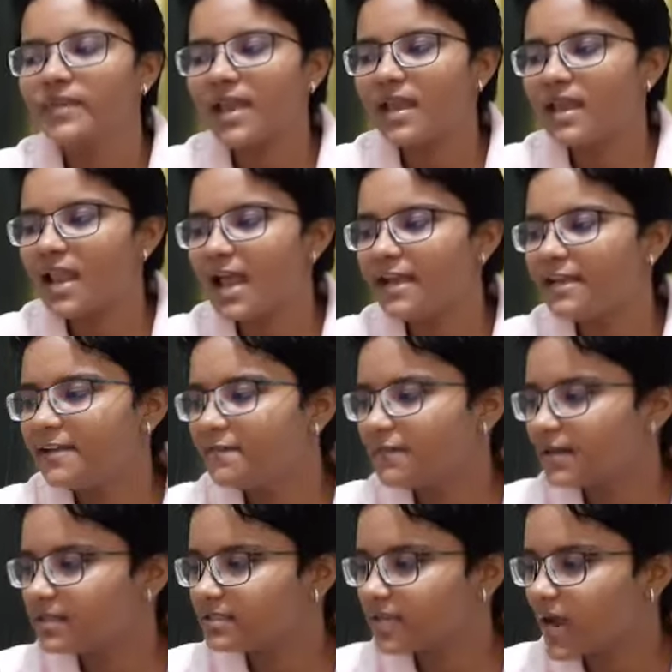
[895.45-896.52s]
and line
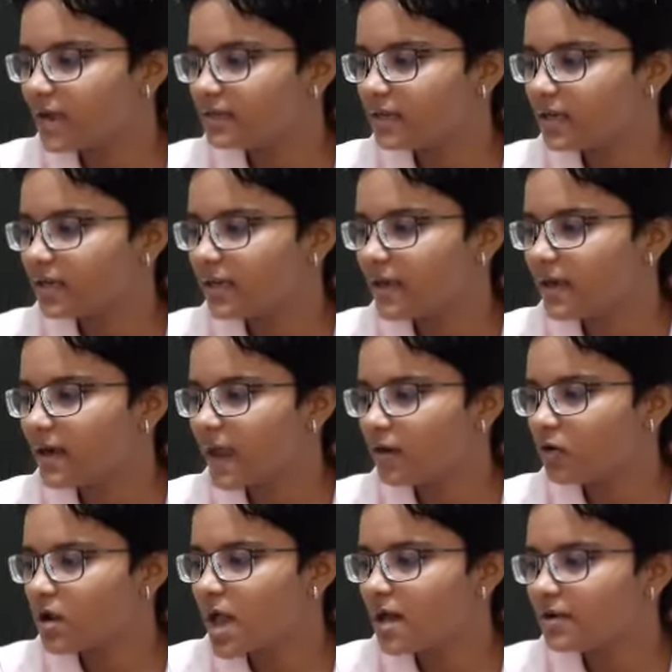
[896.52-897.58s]
defects are the
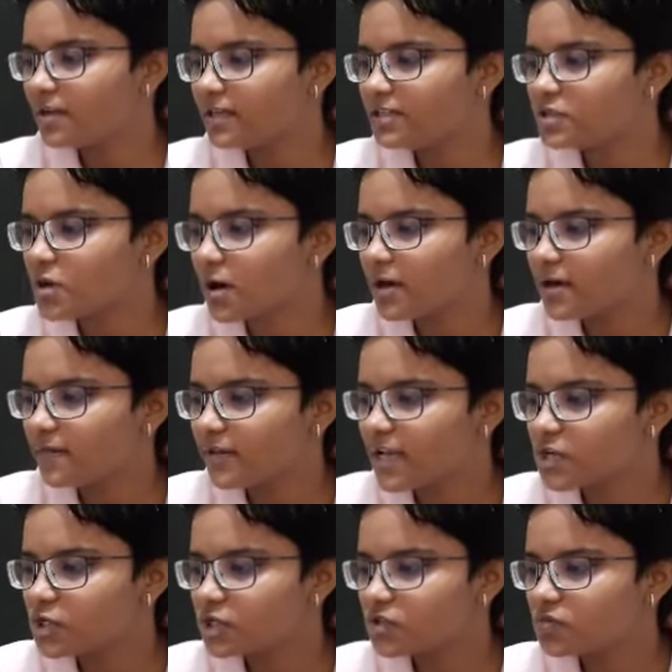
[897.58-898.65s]
irregularities or
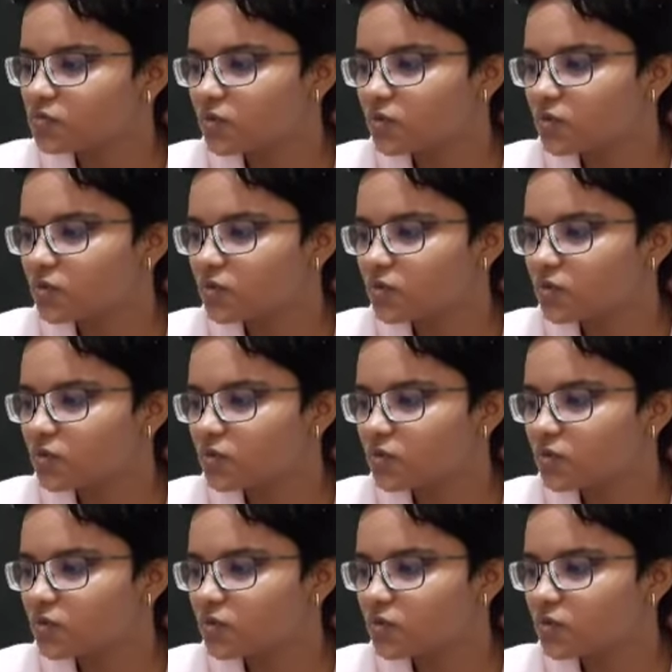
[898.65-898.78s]
deviations